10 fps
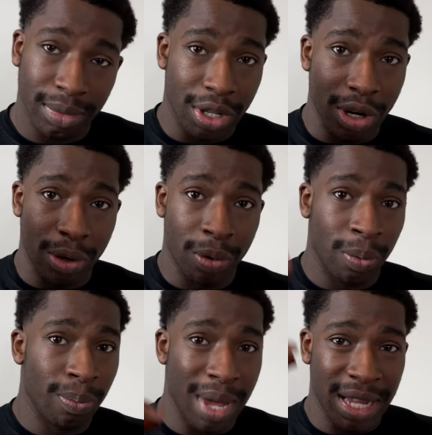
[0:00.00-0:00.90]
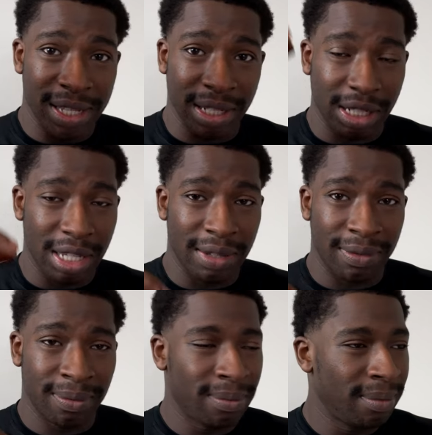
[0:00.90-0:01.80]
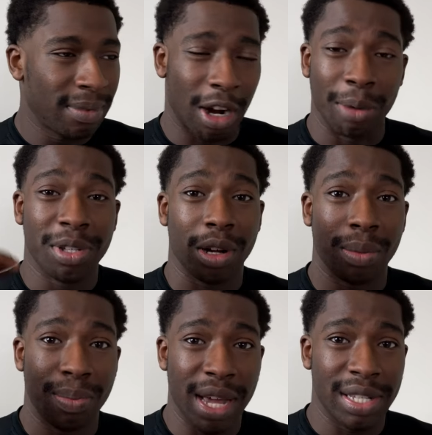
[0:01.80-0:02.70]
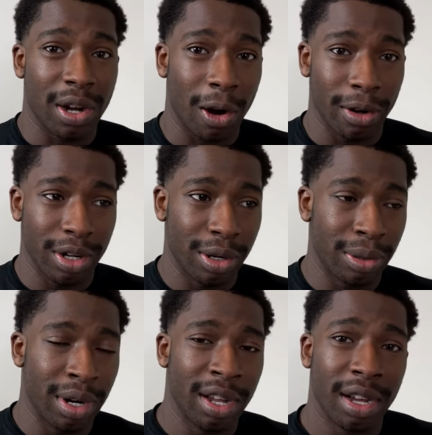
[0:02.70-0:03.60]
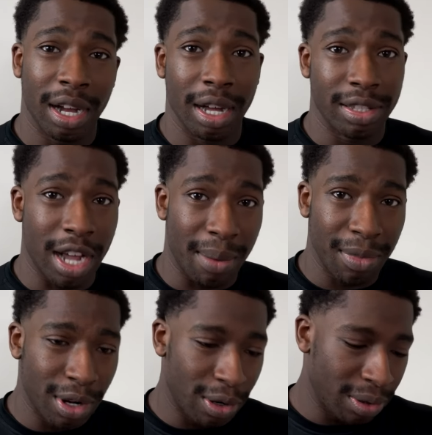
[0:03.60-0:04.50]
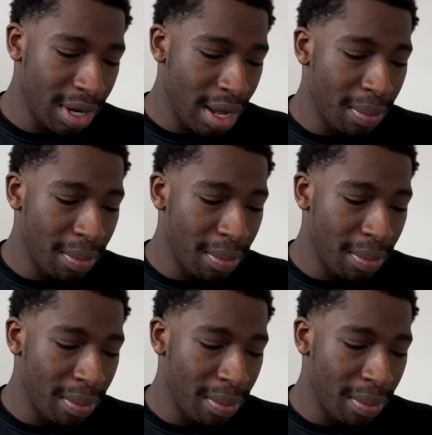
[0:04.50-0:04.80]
you know, base leaf, I'm sorry, base heart note, top note.